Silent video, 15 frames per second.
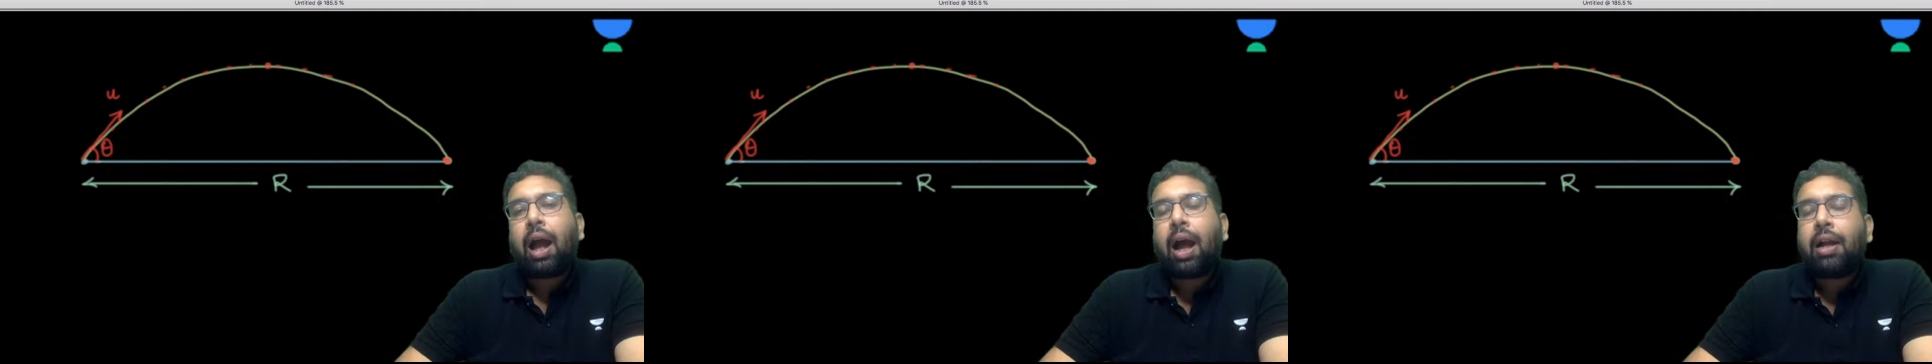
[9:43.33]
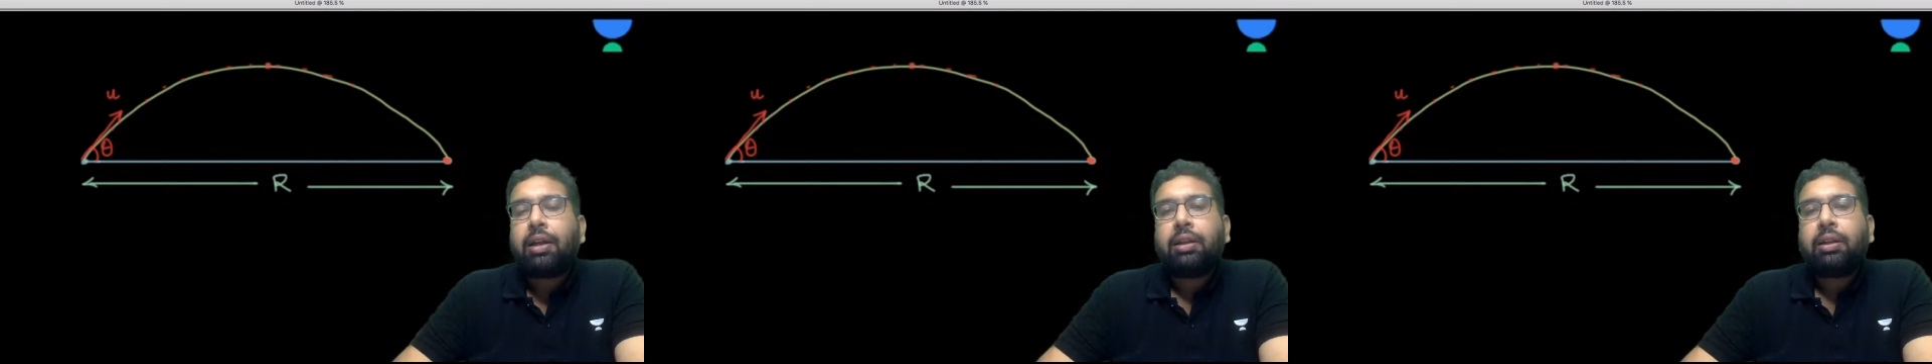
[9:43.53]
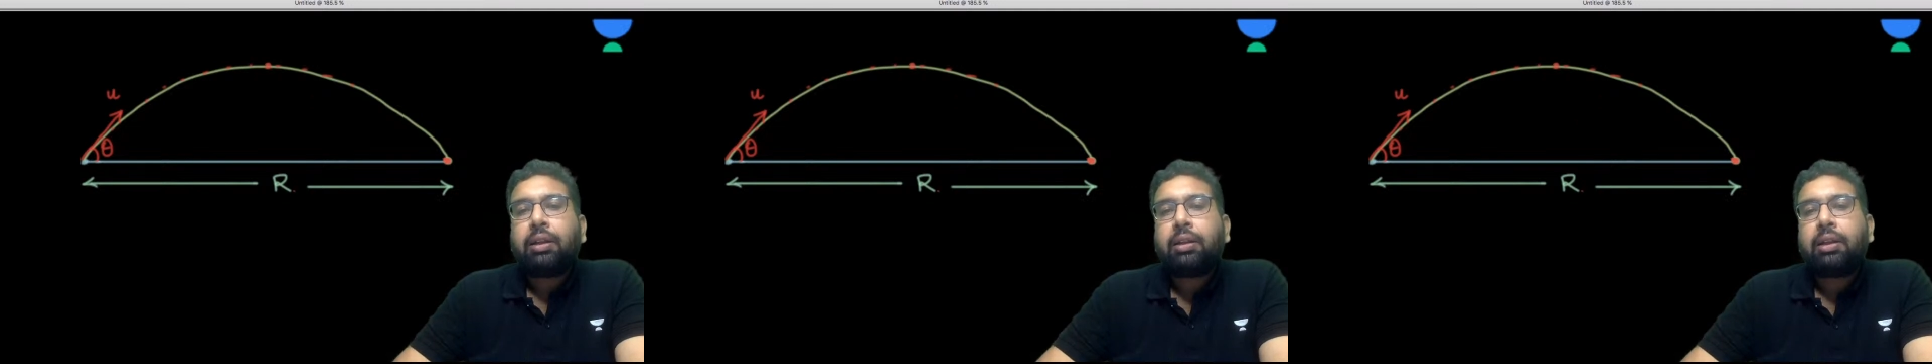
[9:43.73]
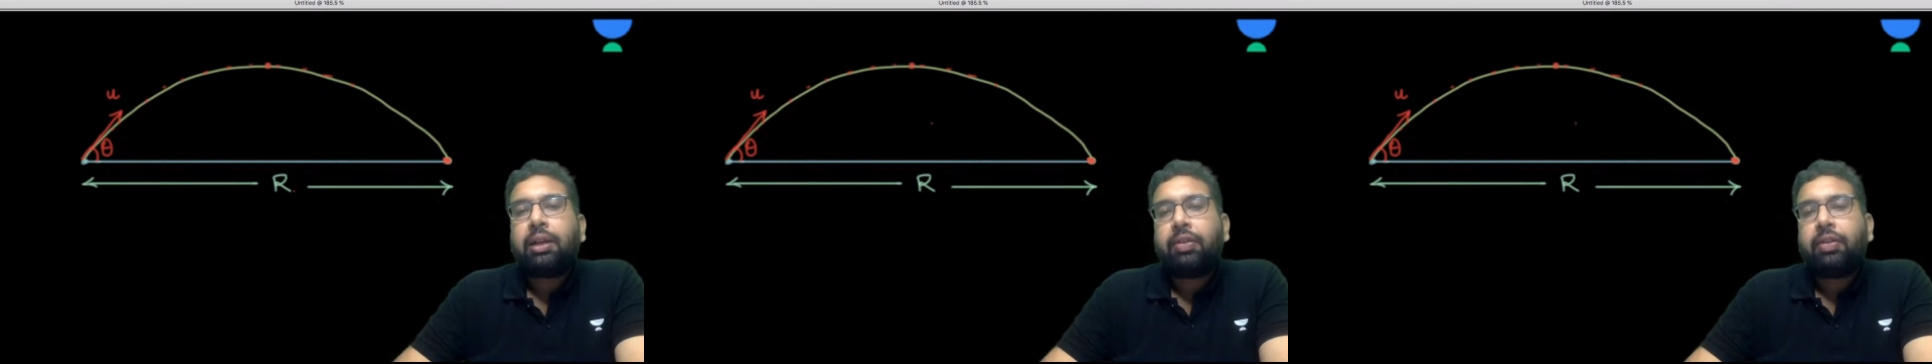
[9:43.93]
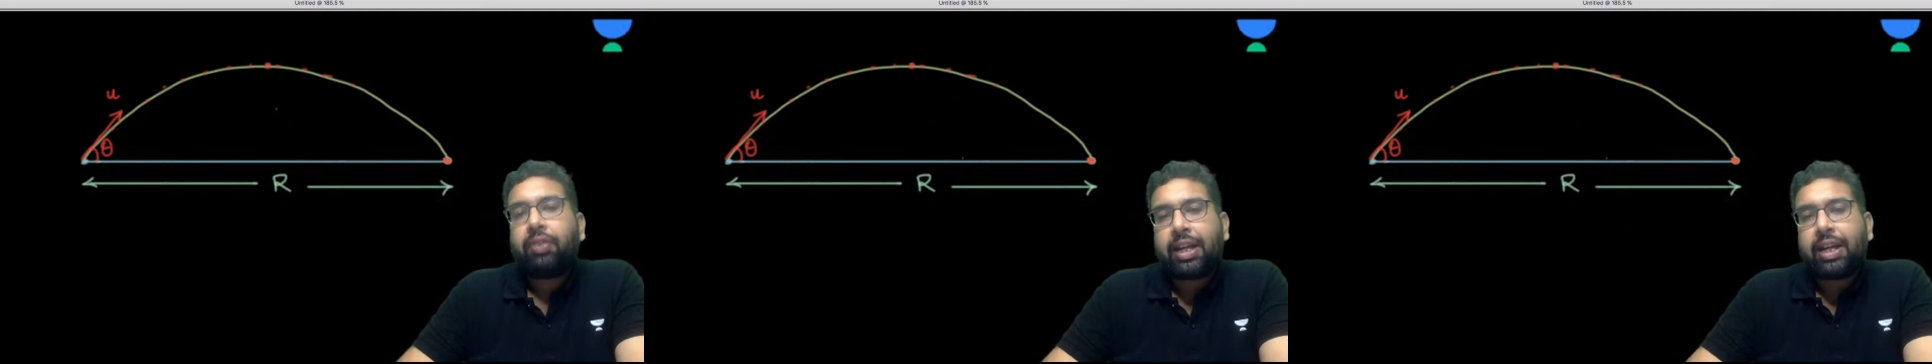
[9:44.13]
R is the
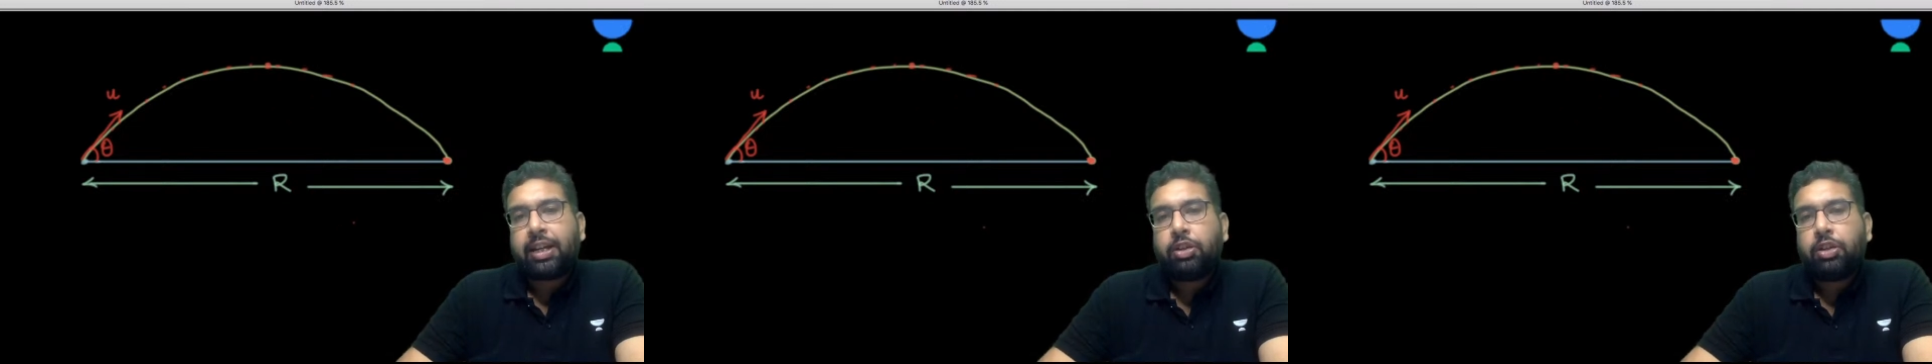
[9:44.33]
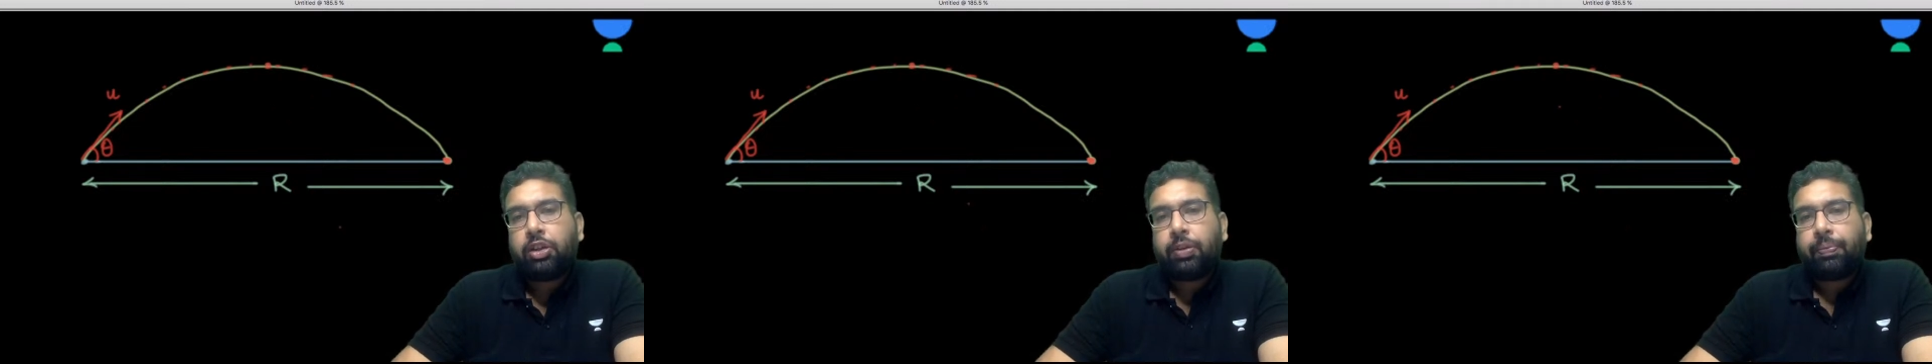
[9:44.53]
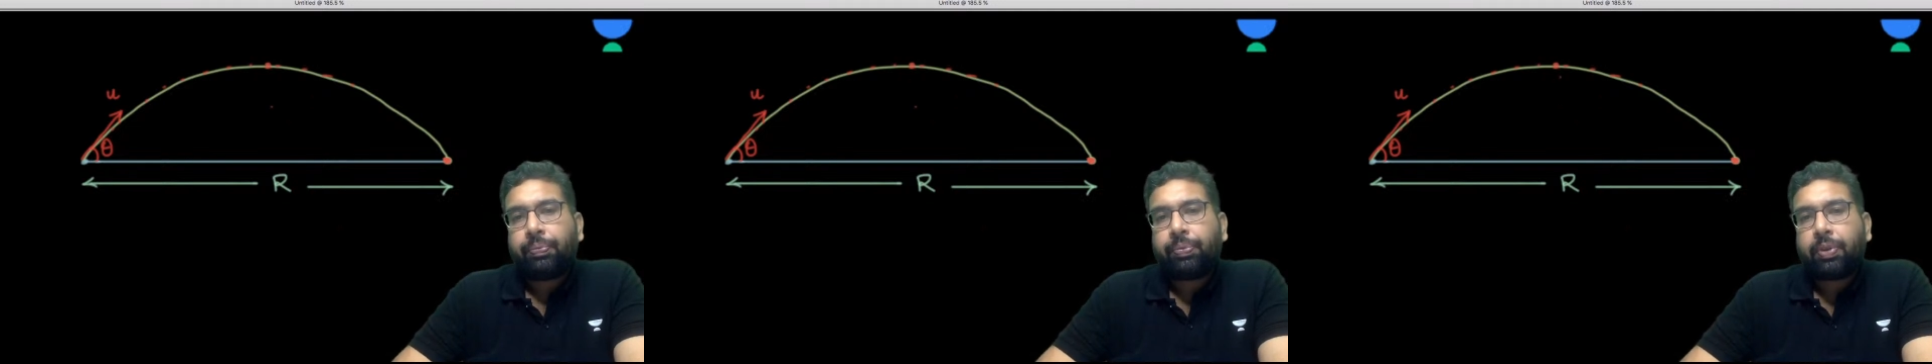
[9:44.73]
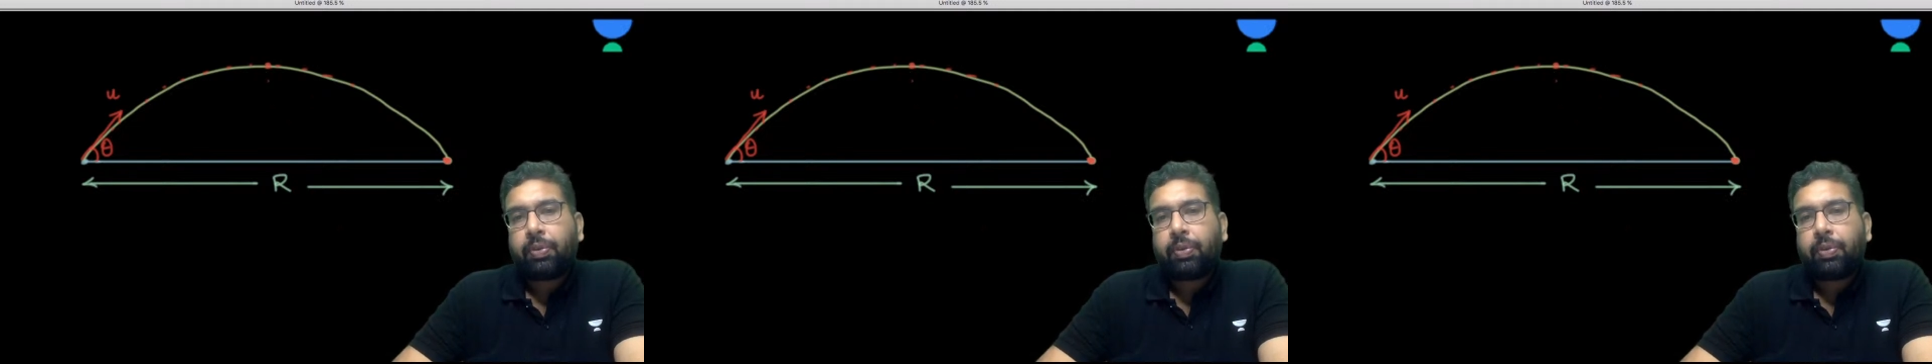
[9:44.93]
range.